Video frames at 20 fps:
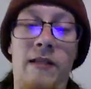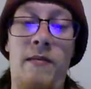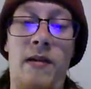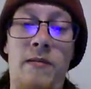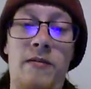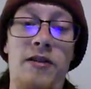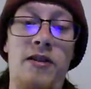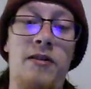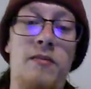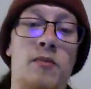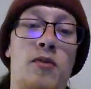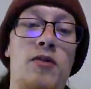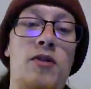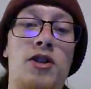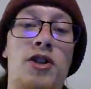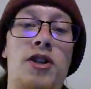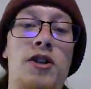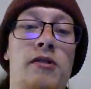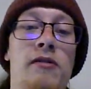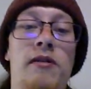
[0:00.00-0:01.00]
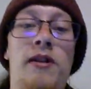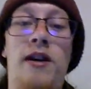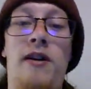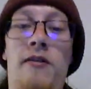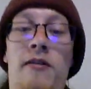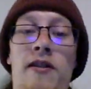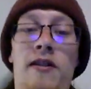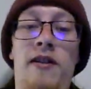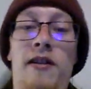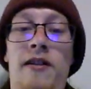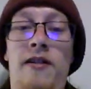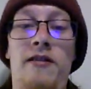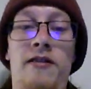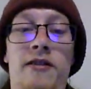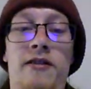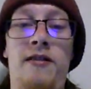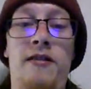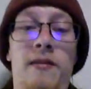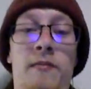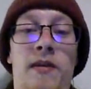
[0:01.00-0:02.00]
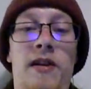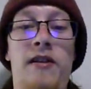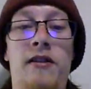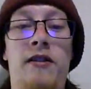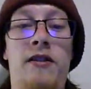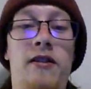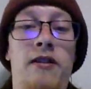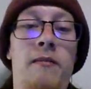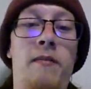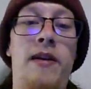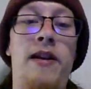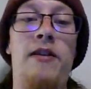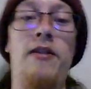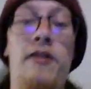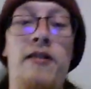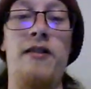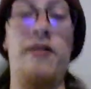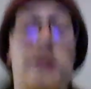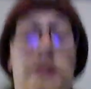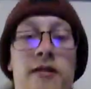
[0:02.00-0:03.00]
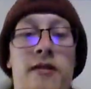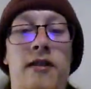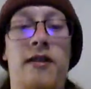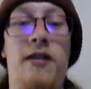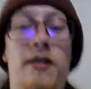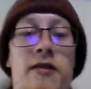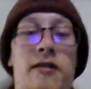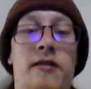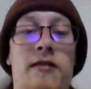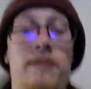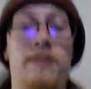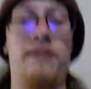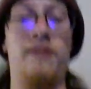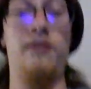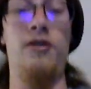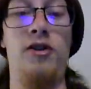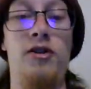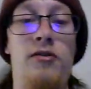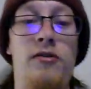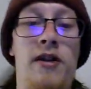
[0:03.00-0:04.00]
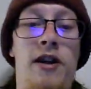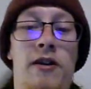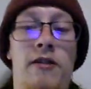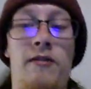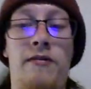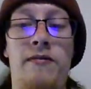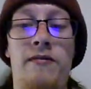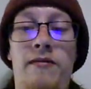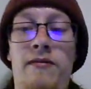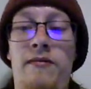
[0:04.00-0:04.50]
I'm just more chill now, I guess. My demeanor has chilled out.